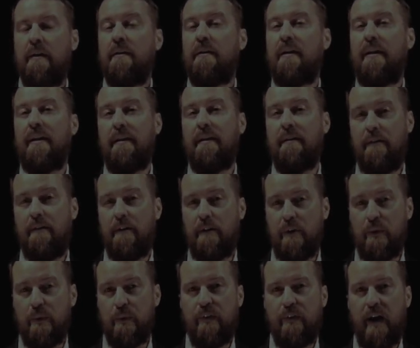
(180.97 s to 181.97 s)
in a
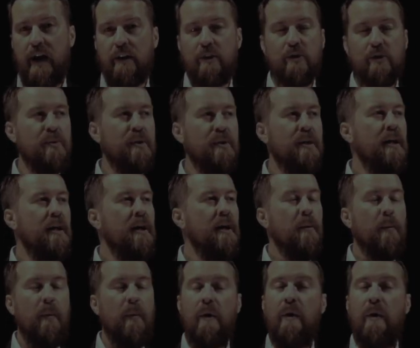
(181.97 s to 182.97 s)
new factory.
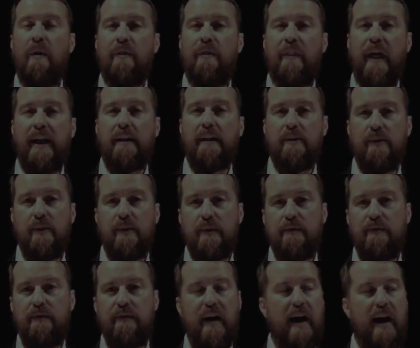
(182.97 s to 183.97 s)
Well, that new
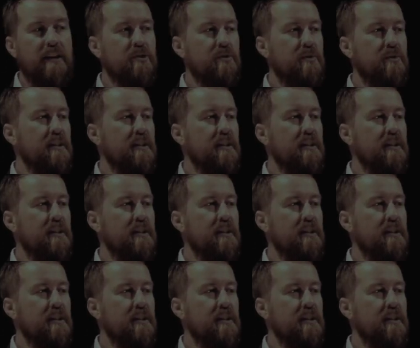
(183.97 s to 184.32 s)
factory